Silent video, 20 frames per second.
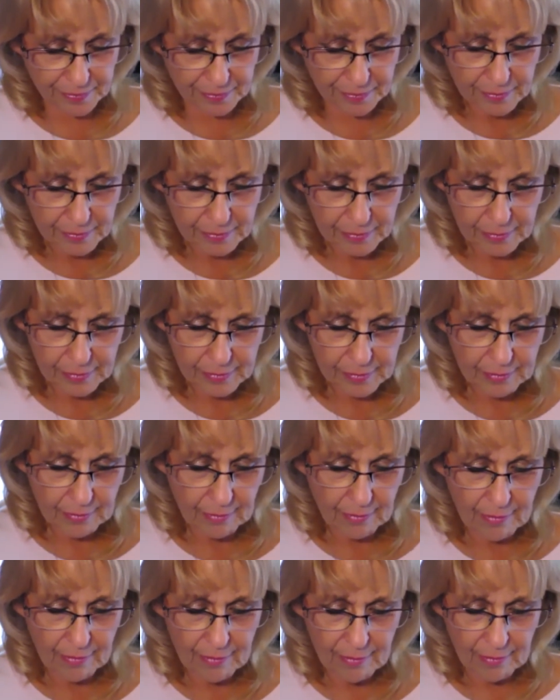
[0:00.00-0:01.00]

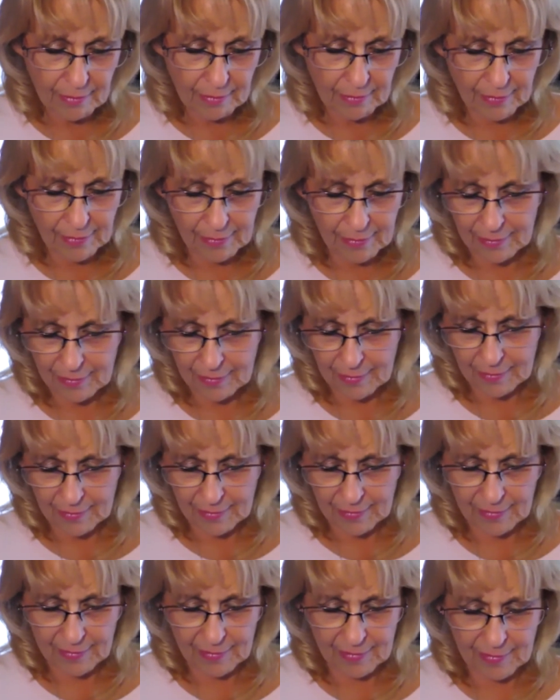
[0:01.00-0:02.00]

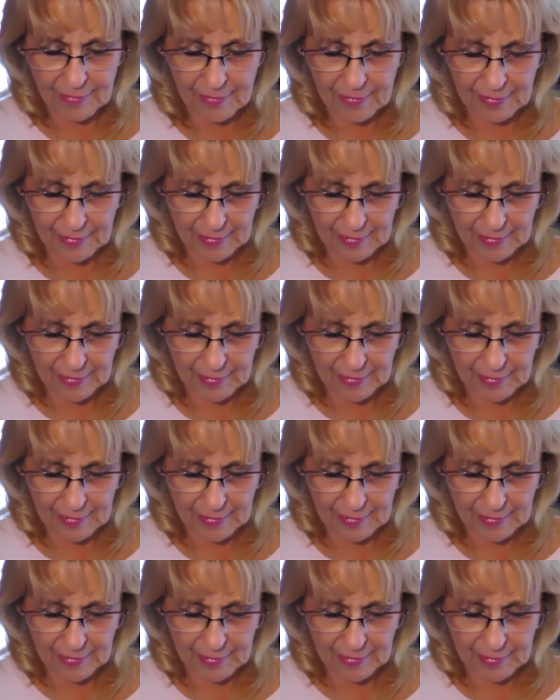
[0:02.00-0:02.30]
(silence)